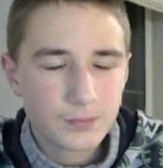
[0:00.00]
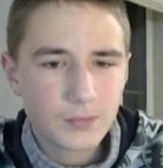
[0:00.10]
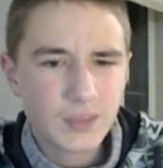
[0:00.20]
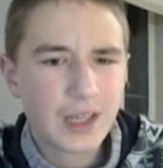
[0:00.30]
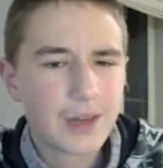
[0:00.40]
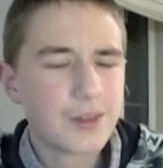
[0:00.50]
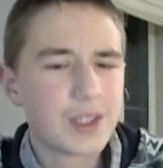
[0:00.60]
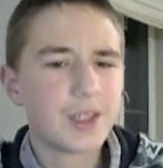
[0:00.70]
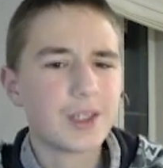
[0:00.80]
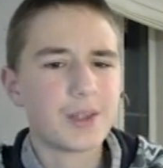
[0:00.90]
Knight of
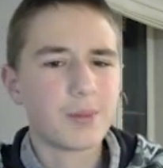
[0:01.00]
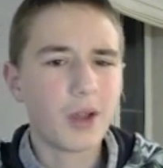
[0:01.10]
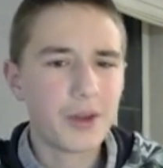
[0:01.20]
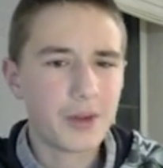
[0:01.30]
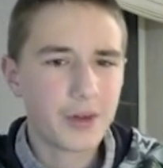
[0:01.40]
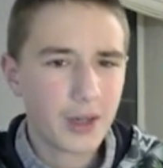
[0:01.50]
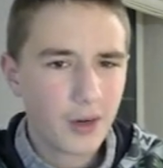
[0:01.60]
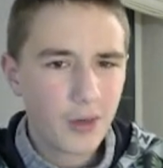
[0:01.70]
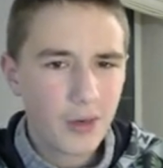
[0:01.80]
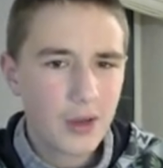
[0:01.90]
6 is blunder
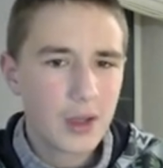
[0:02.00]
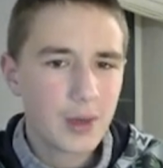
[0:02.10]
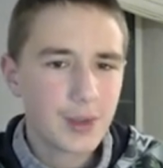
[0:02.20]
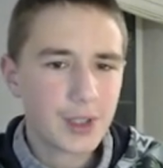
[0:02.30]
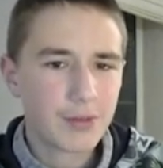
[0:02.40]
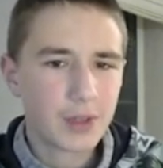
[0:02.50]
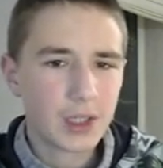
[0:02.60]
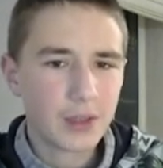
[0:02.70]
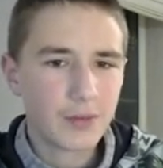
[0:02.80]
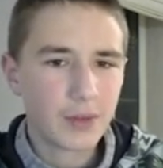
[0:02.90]
now. Because if
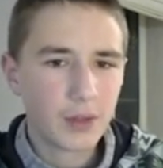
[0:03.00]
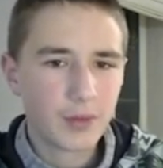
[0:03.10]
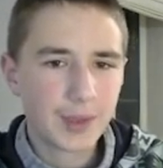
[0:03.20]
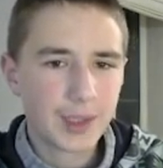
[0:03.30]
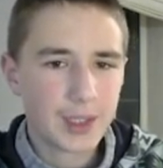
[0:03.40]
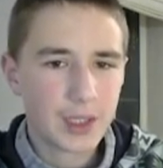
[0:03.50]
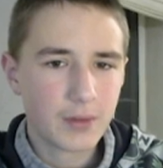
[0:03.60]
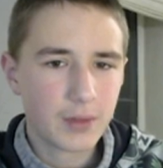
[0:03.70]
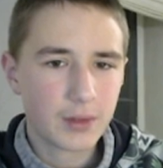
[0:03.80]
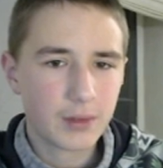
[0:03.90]
knight f5, king
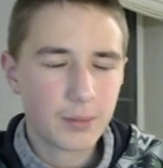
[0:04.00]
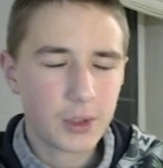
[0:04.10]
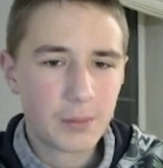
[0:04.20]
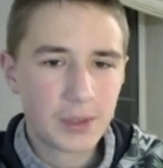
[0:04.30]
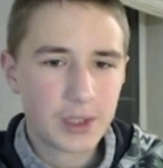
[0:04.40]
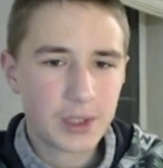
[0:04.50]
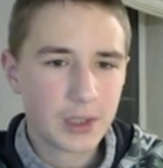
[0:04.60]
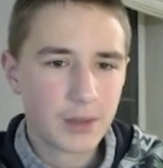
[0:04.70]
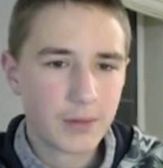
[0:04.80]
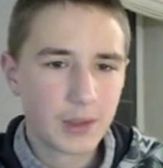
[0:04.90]
d7, bishop
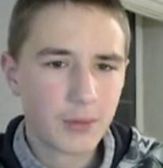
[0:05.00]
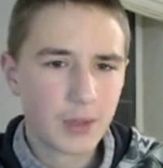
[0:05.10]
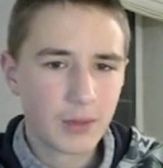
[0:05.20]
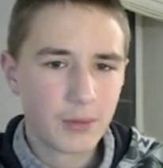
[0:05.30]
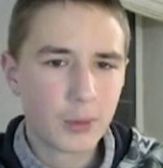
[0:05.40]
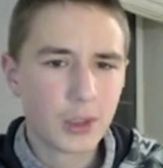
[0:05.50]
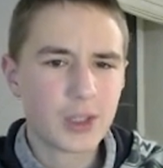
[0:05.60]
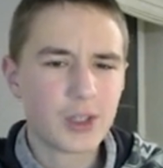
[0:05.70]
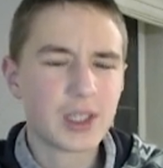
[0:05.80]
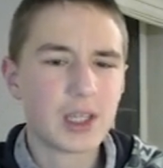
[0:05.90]
e6, f queen e4, knight
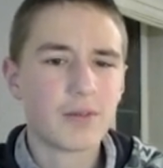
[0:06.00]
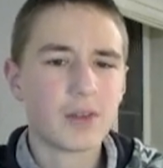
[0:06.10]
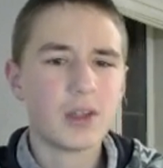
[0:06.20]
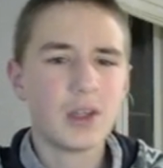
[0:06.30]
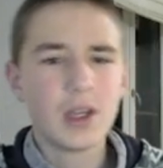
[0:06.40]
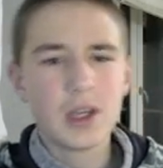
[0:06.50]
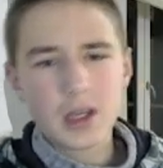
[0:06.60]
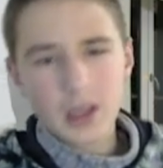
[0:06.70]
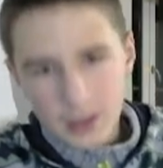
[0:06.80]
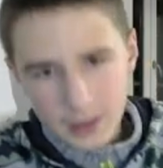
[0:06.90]
g7.
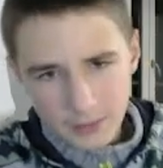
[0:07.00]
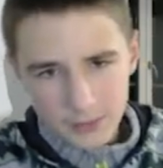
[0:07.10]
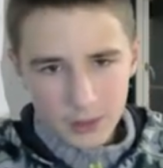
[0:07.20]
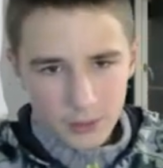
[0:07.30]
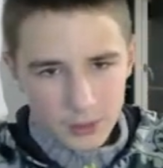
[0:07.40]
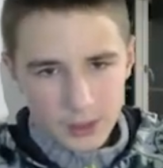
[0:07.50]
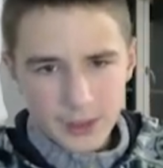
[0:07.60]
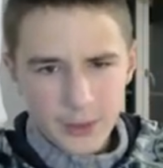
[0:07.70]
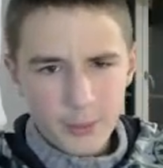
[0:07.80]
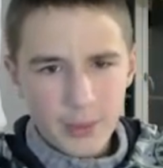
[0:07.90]
And if he goes
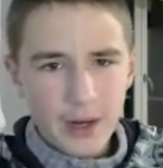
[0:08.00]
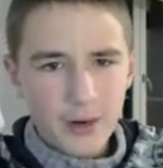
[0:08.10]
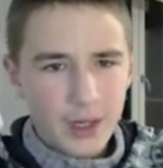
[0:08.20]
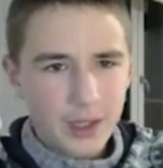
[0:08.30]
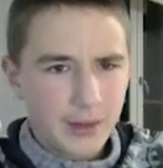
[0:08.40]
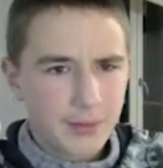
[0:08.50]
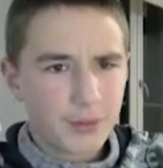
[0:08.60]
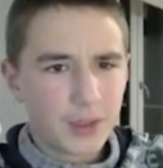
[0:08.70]
like to back rank, queen